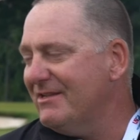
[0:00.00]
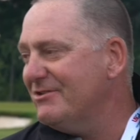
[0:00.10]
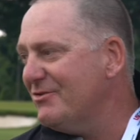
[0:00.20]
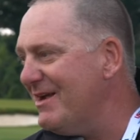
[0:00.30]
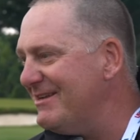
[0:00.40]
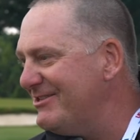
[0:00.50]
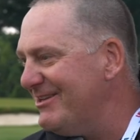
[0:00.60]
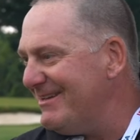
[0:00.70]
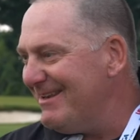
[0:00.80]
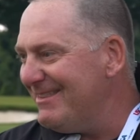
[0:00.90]

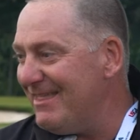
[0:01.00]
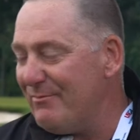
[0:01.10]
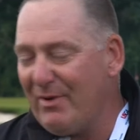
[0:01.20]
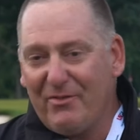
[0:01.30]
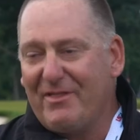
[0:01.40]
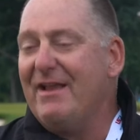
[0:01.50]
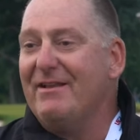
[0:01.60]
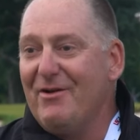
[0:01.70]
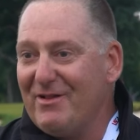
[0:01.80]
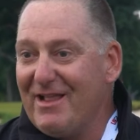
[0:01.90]
situation, they both
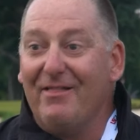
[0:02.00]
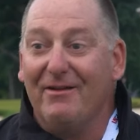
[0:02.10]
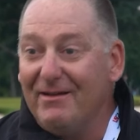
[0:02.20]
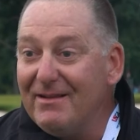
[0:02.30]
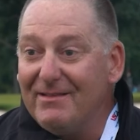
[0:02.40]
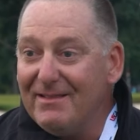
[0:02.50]
kind of go together,